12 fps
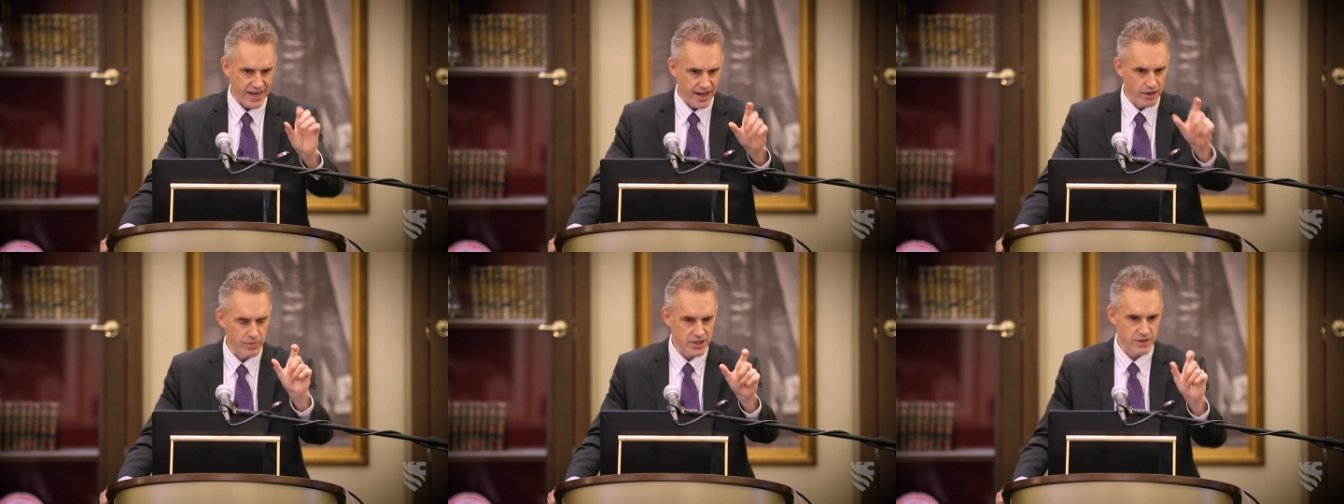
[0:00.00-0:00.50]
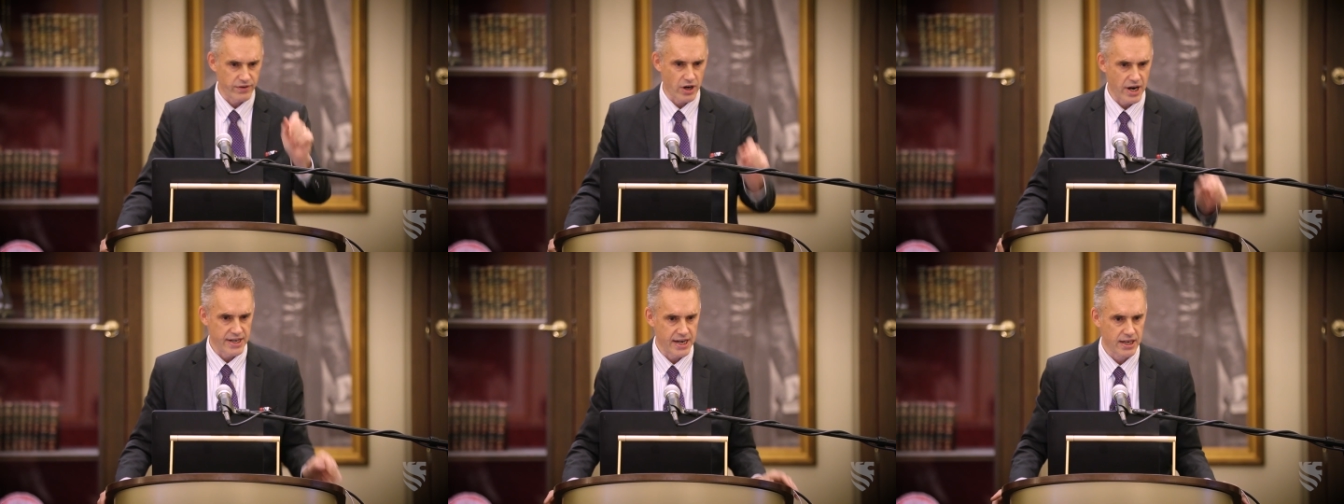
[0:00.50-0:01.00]
the elements of
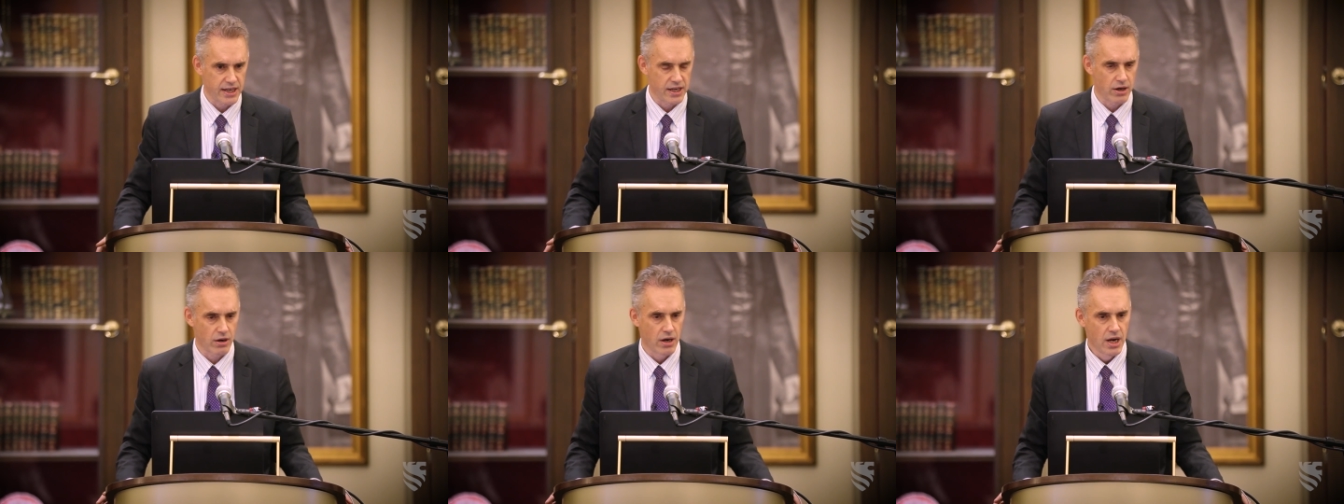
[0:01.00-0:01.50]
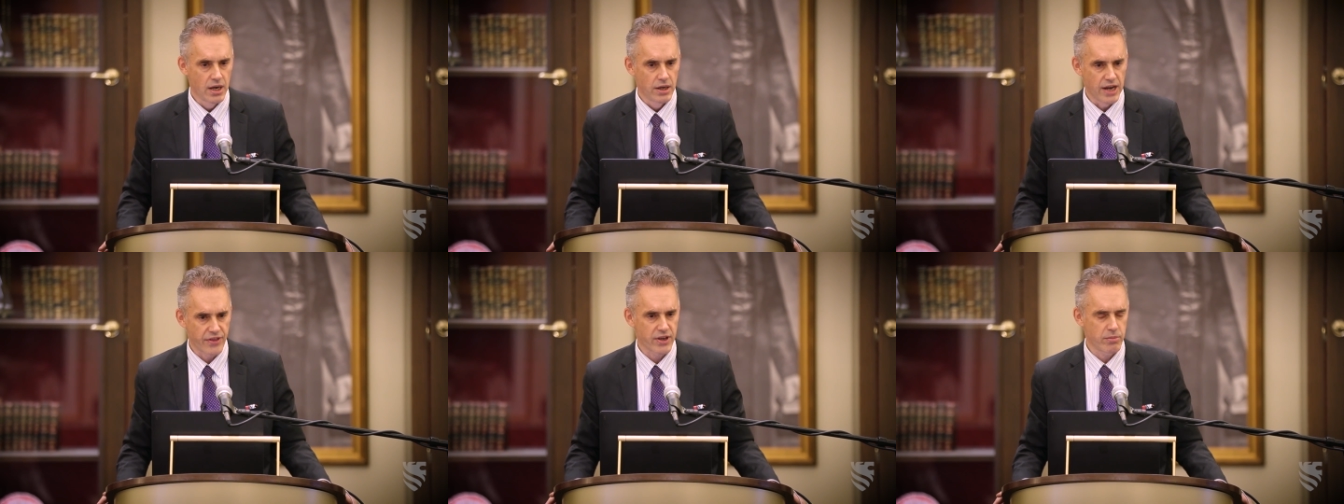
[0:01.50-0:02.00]
our identity are
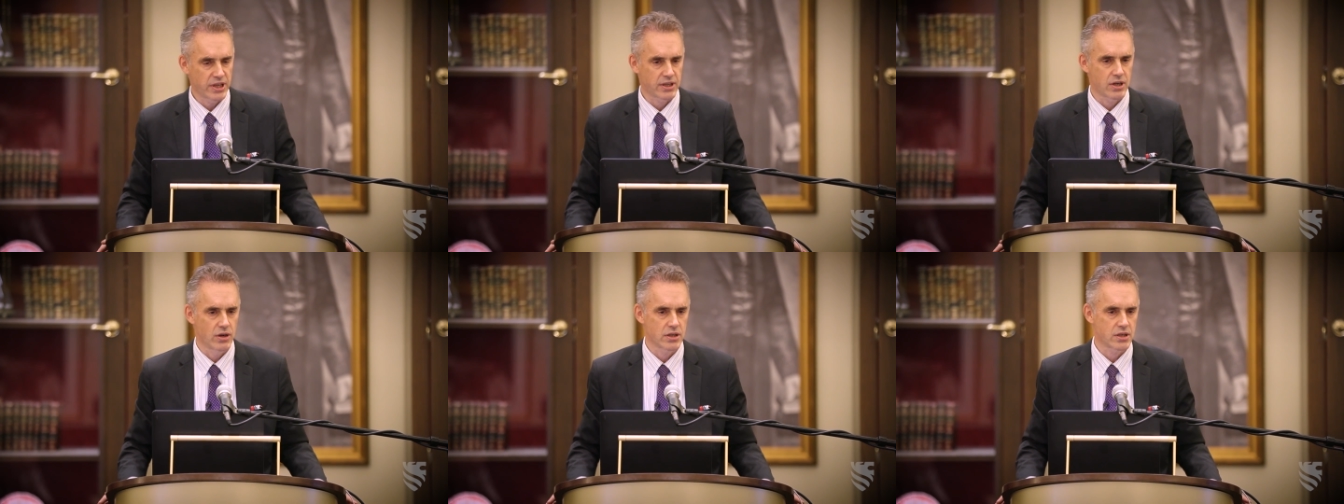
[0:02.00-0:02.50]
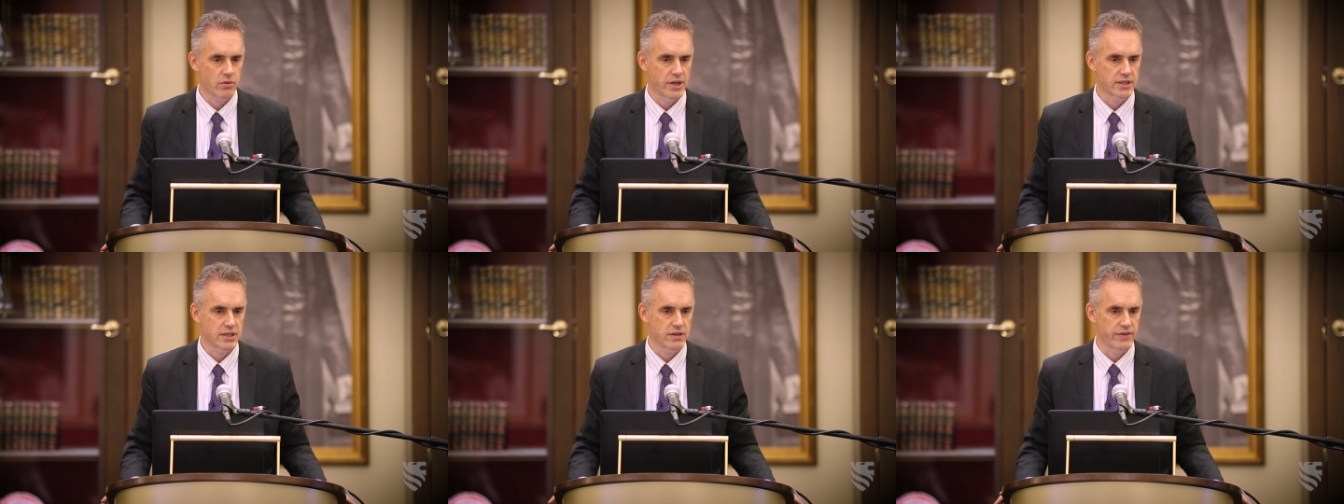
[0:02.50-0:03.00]
nothing but the
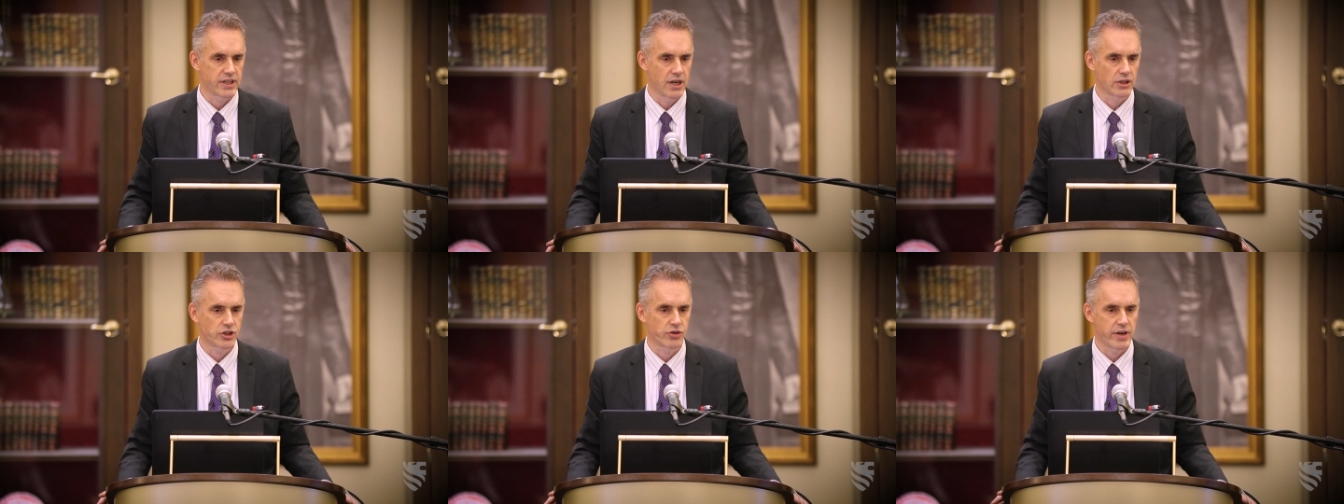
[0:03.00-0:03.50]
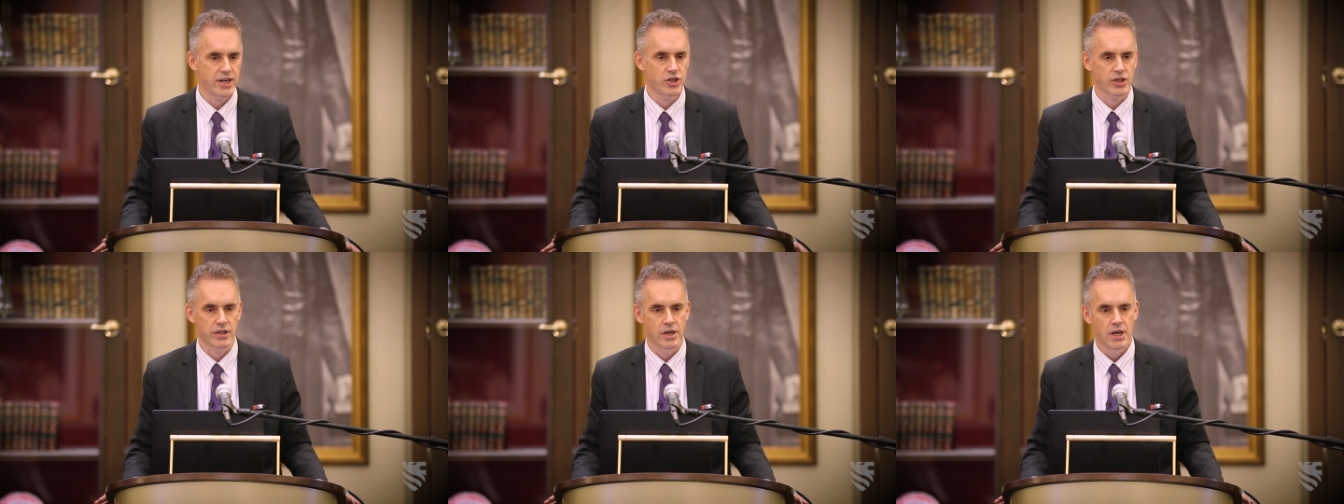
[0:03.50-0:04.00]
consequences of
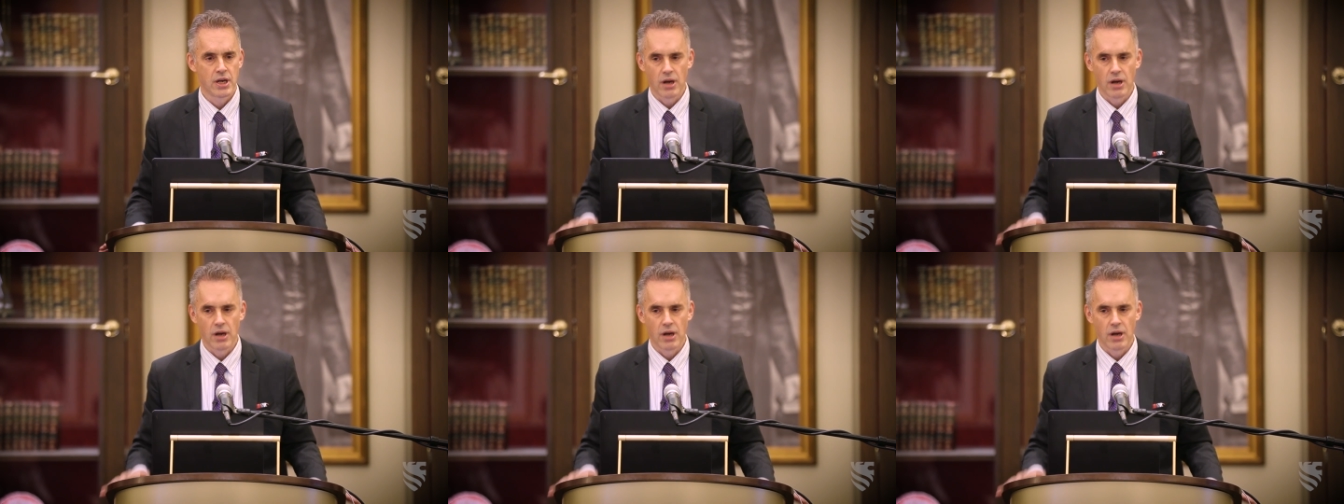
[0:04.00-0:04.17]
enculturation.